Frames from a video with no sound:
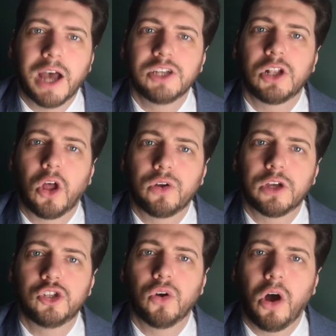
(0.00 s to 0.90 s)
as long
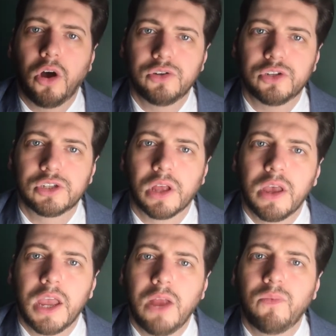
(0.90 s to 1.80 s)
as you're honest
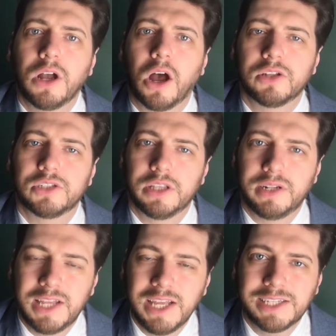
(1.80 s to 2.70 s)
in regards to
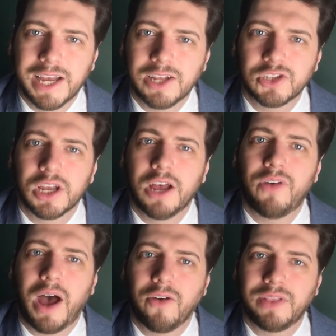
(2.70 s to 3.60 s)
the details of
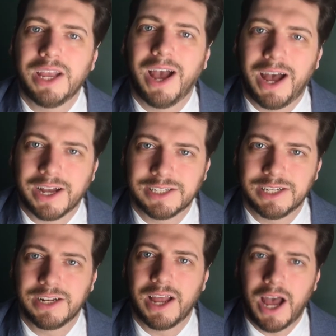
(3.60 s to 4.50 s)
how the
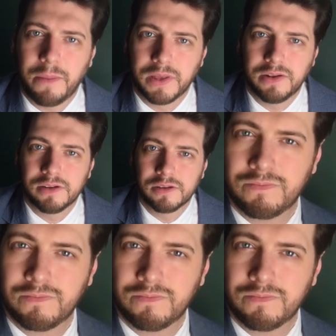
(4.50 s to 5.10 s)
accident happened.